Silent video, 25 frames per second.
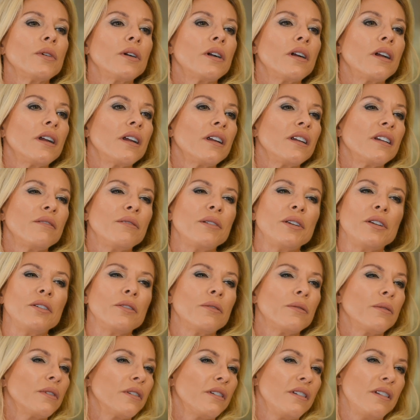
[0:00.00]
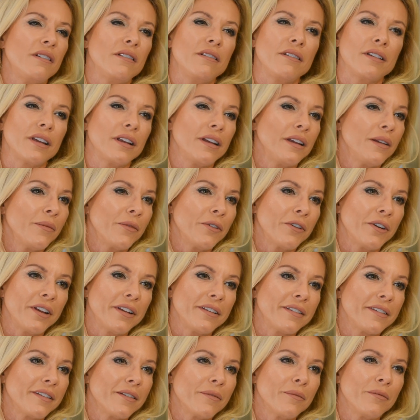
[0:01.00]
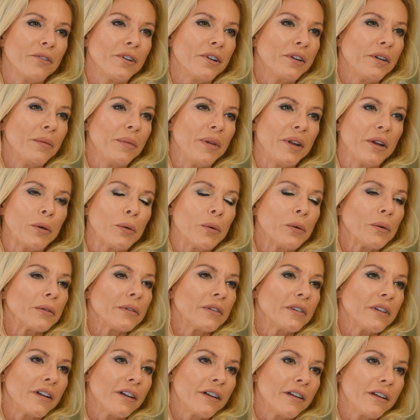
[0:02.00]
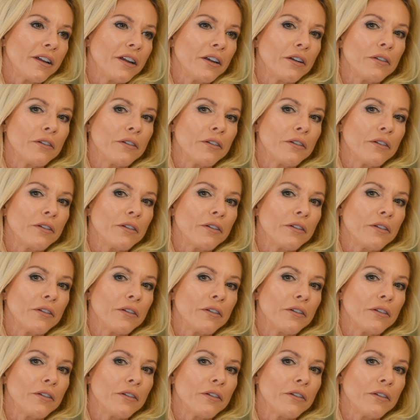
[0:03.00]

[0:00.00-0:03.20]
where we don't want to look anymore at someone a bit older.